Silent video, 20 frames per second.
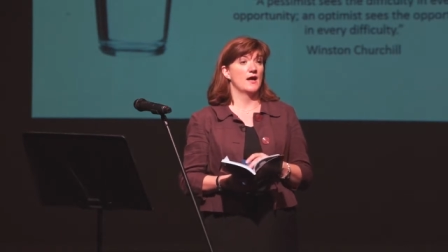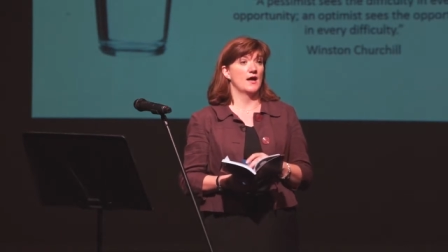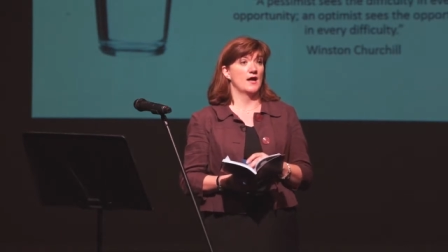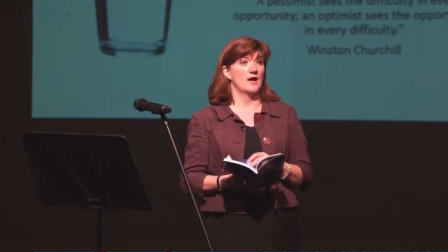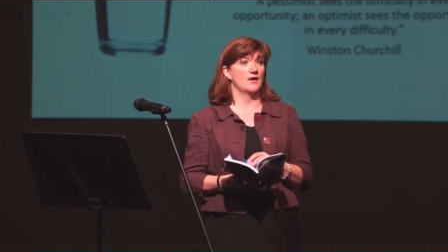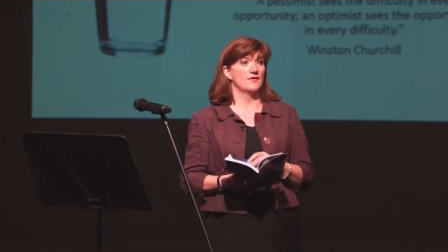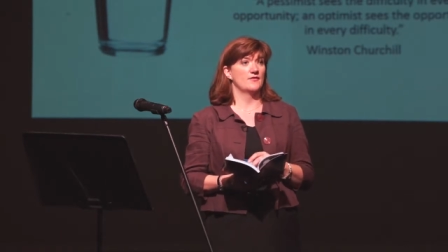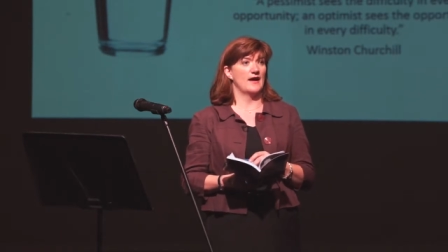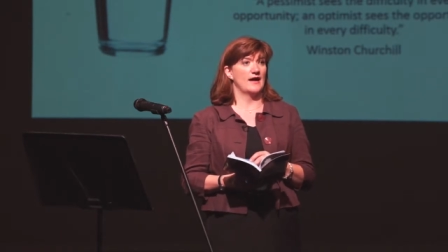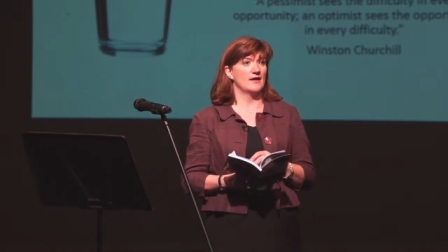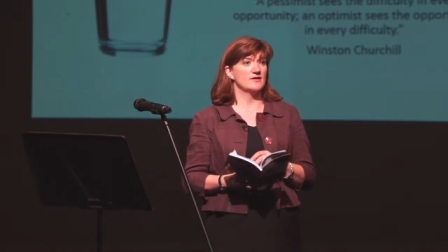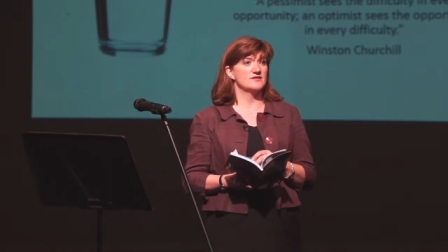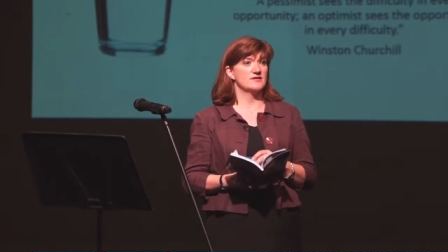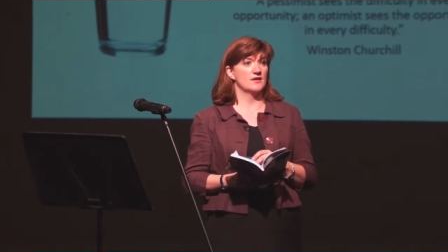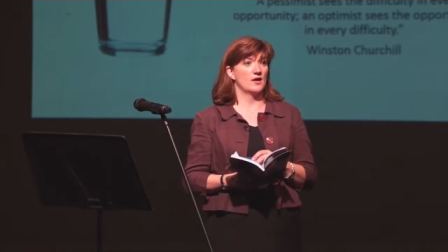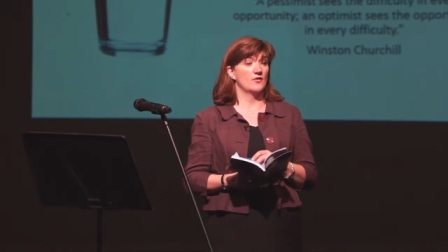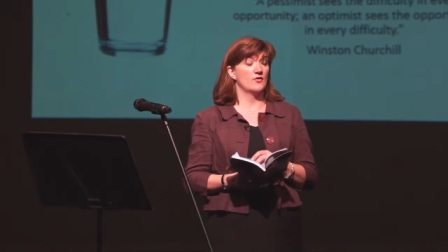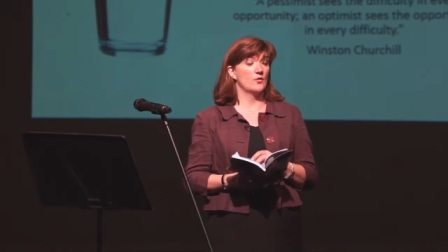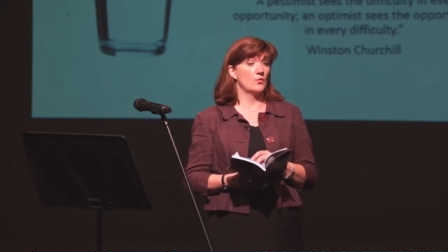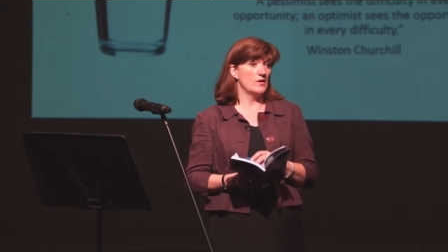
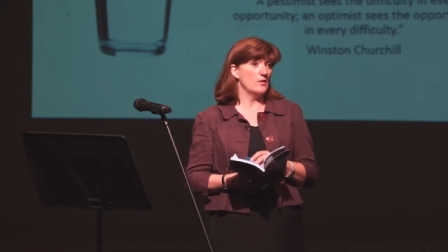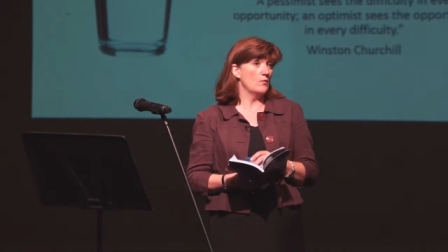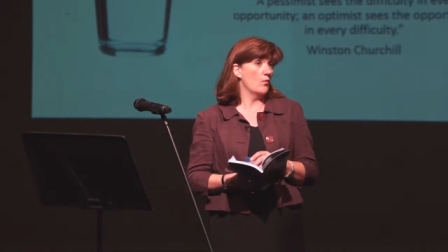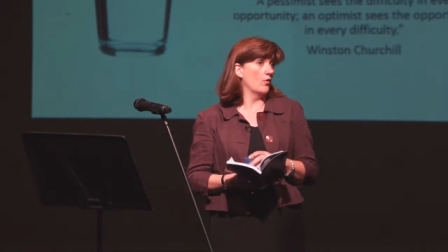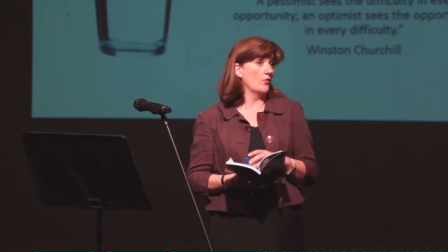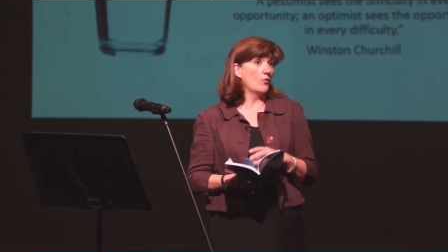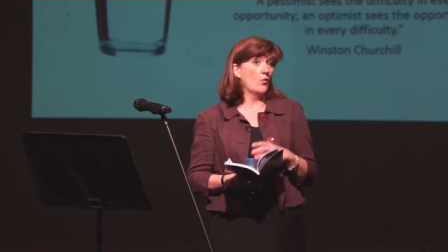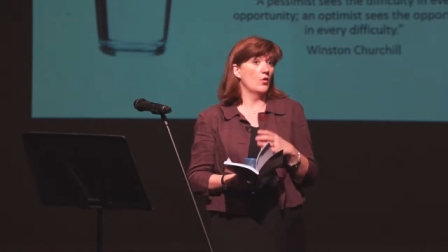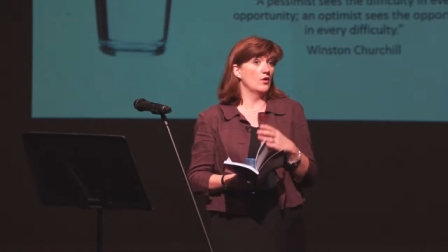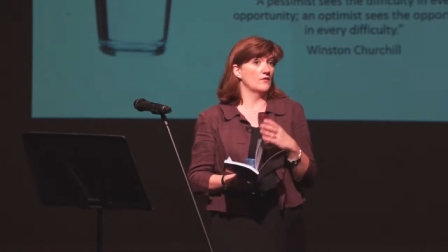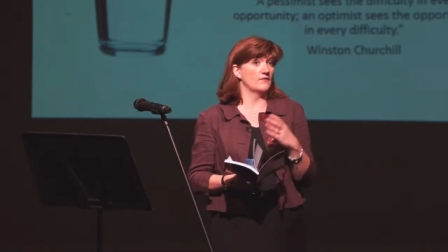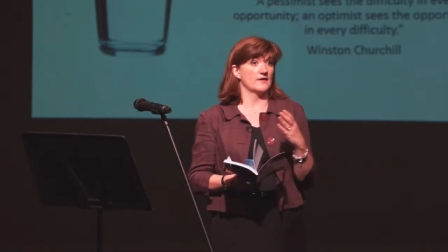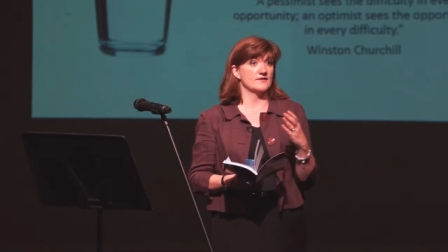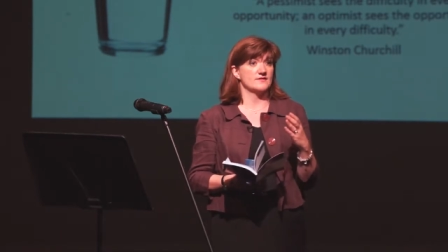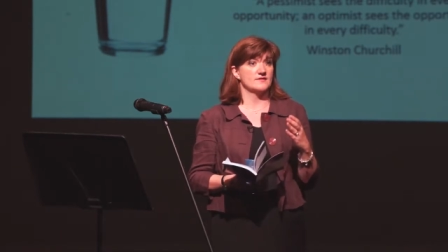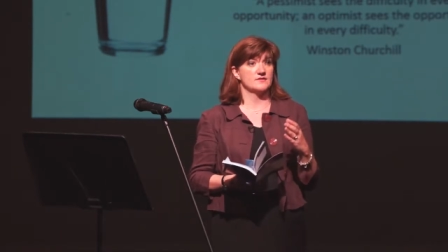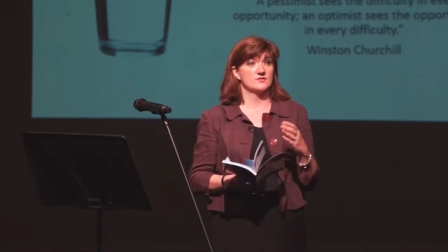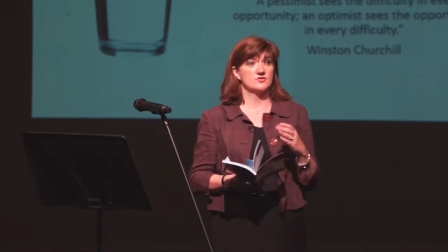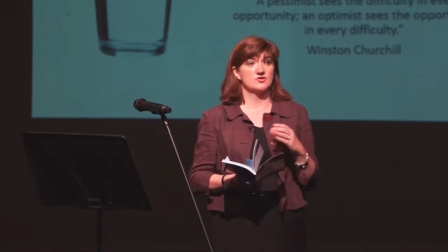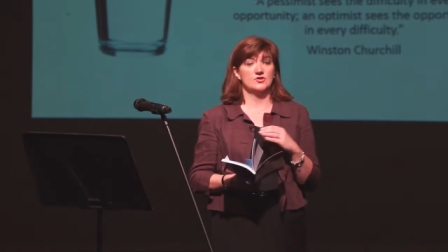that we want all of
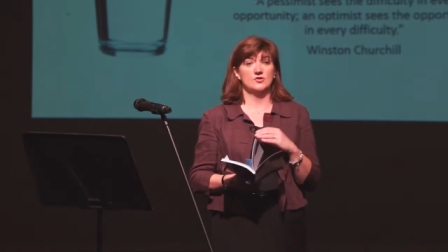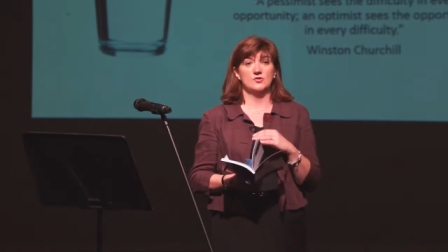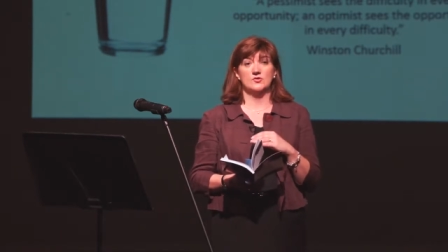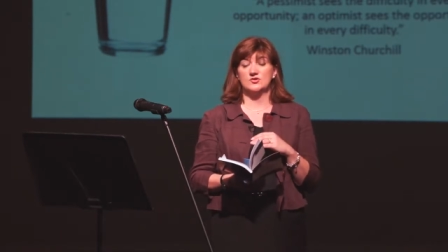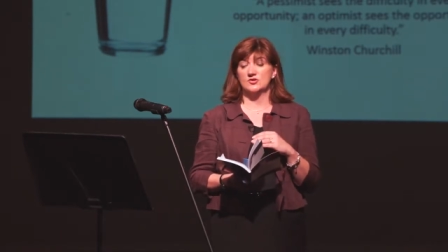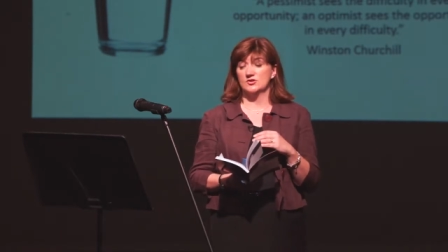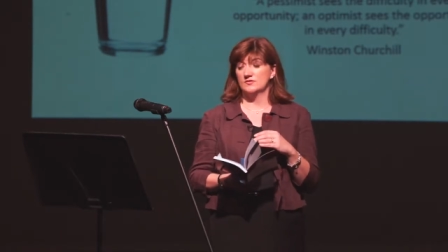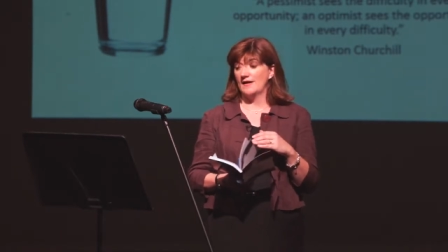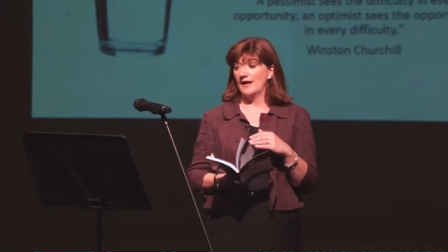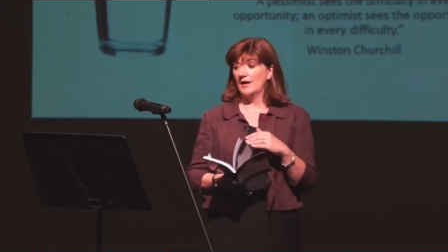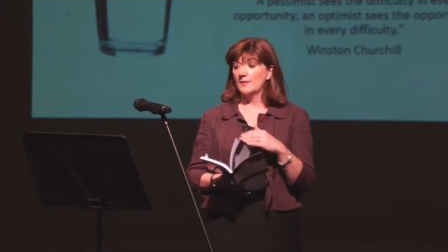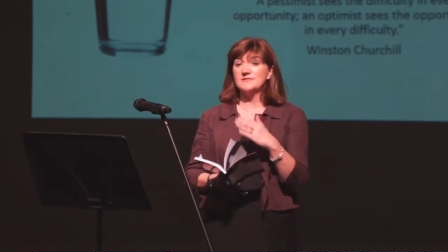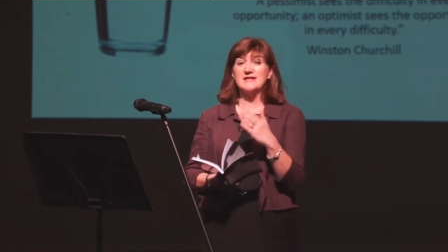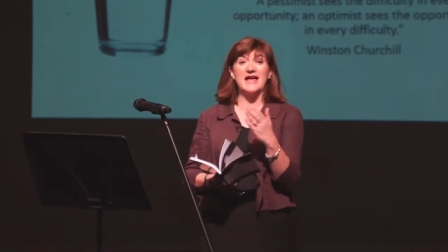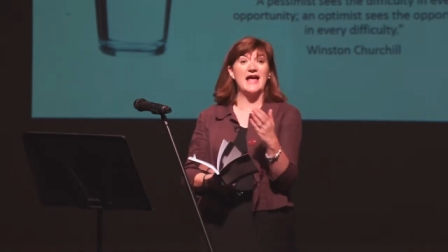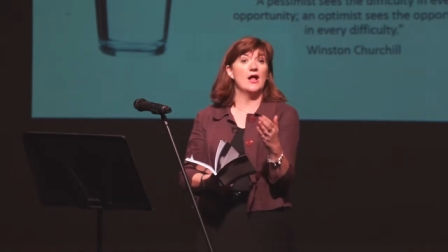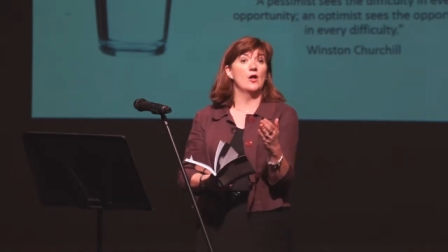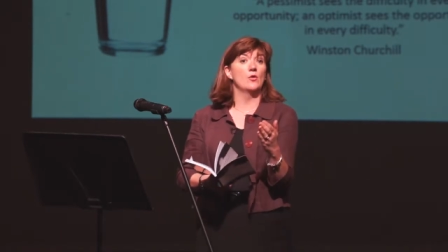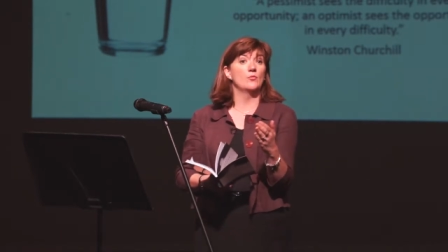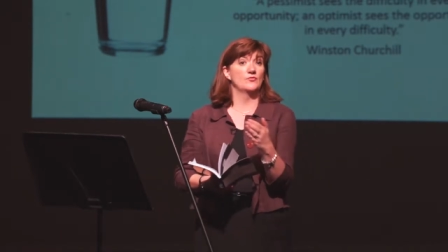us to develop to
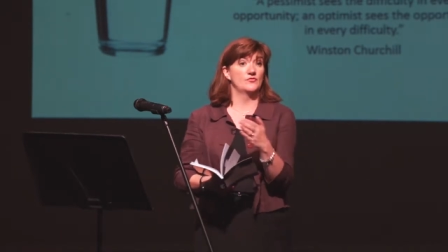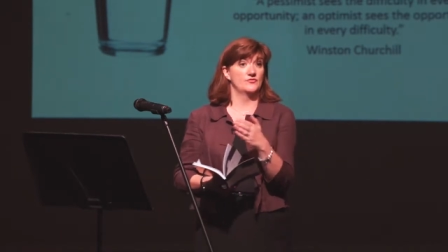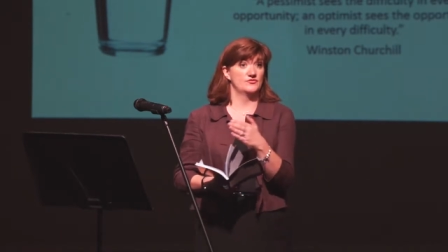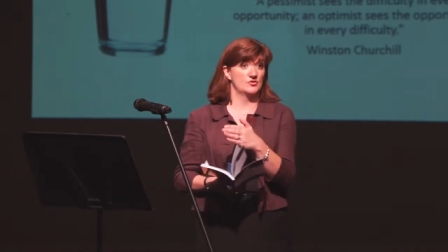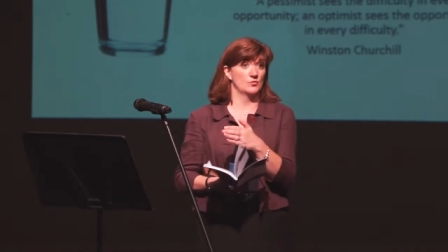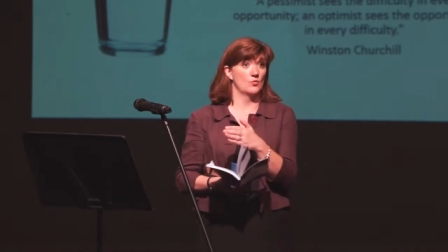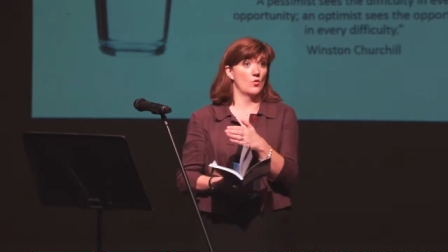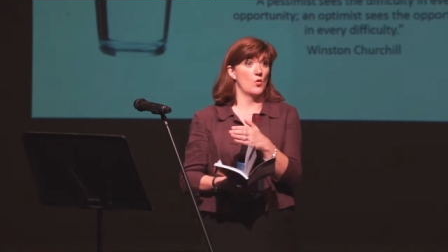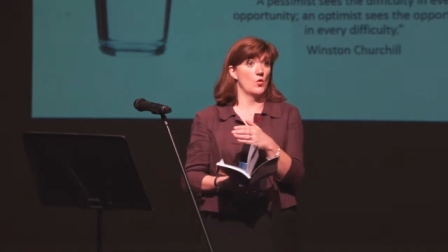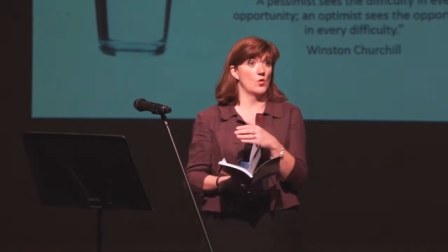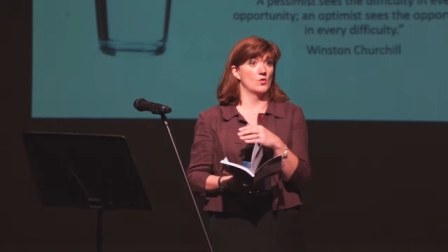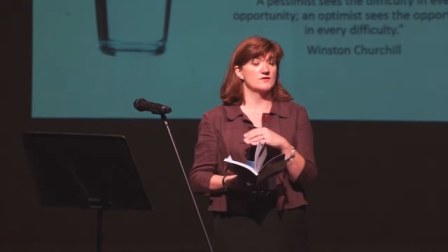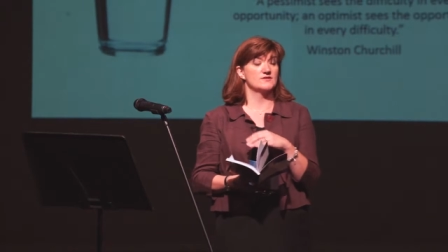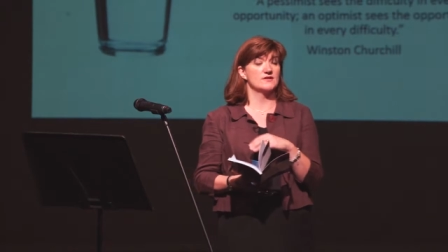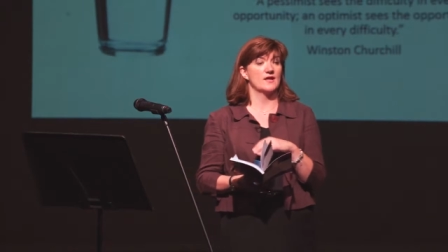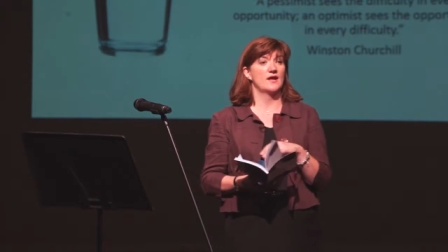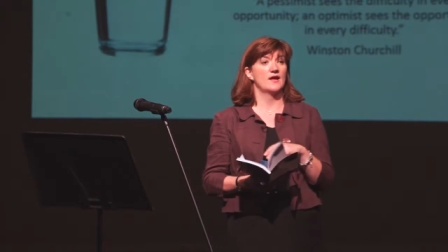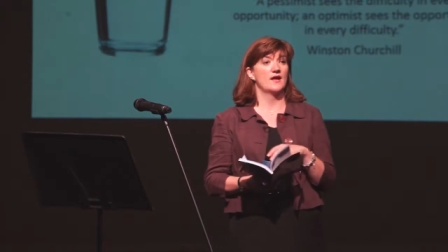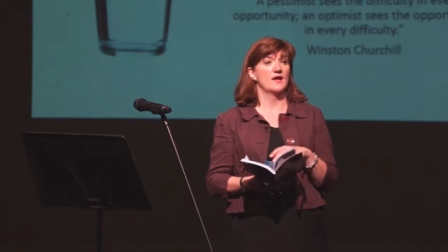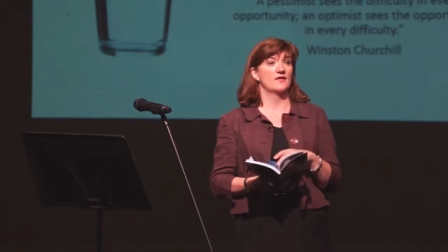help towards